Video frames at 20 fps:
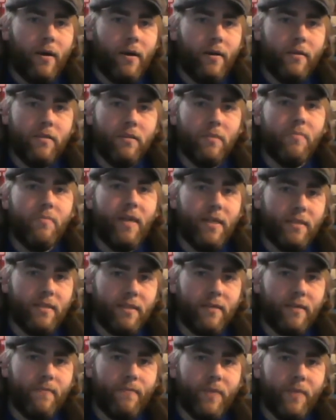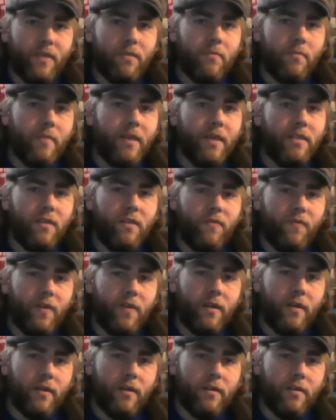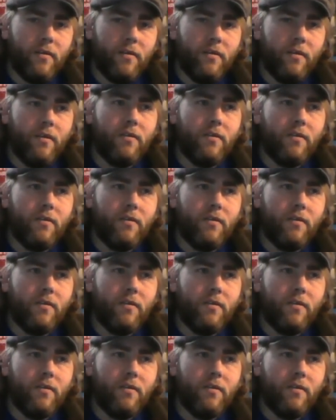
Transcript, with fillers: It's amazing. It's amazing feeling.